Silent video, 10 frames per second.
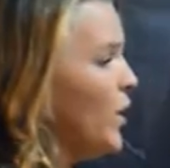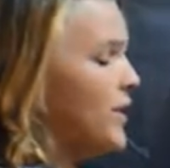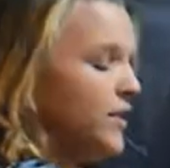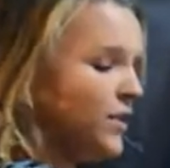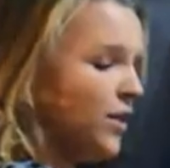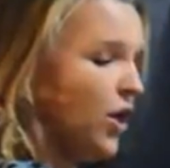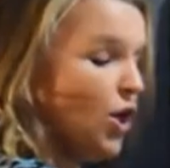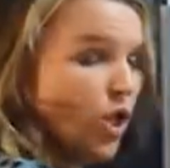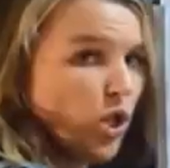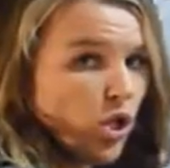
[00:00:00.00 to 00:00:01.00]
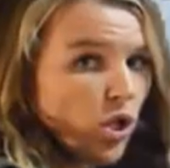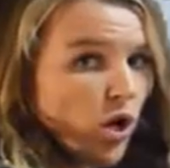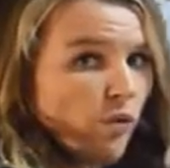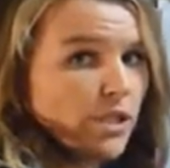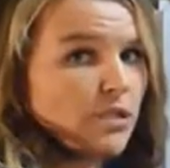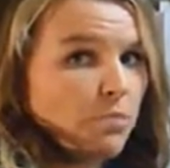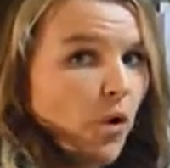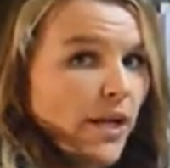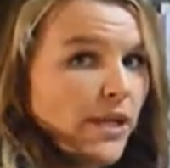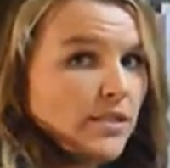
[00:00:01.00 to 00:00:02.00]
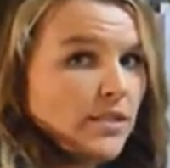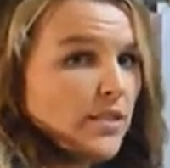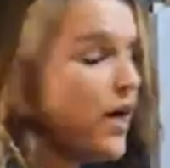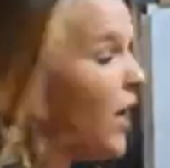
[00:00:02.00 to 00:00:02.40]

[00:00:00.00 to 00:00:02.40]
what is the lowest point